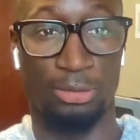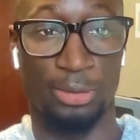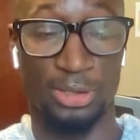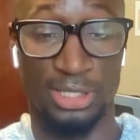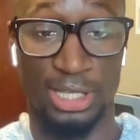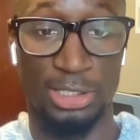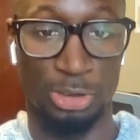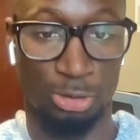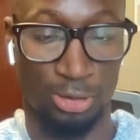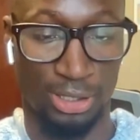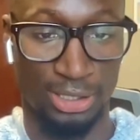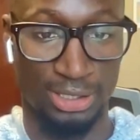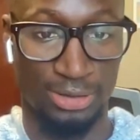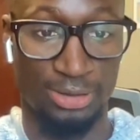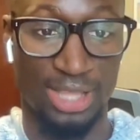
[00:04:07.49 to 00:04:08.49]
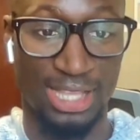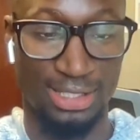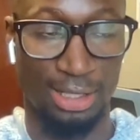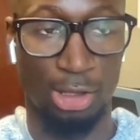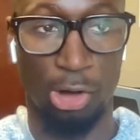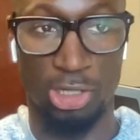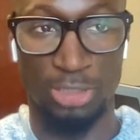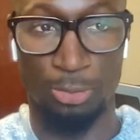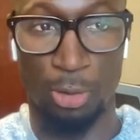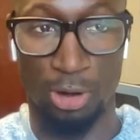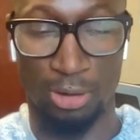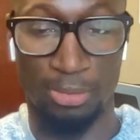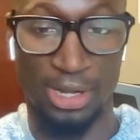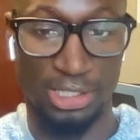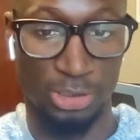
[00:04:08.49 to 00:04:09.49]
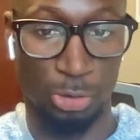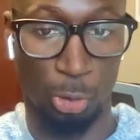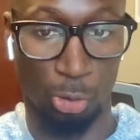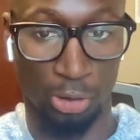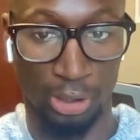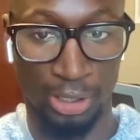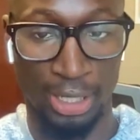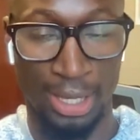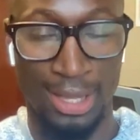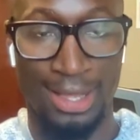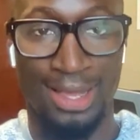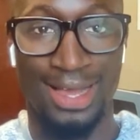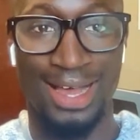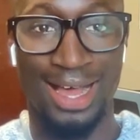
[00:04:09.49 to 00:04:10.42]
Whether it was injuries, and that's a large part of my story,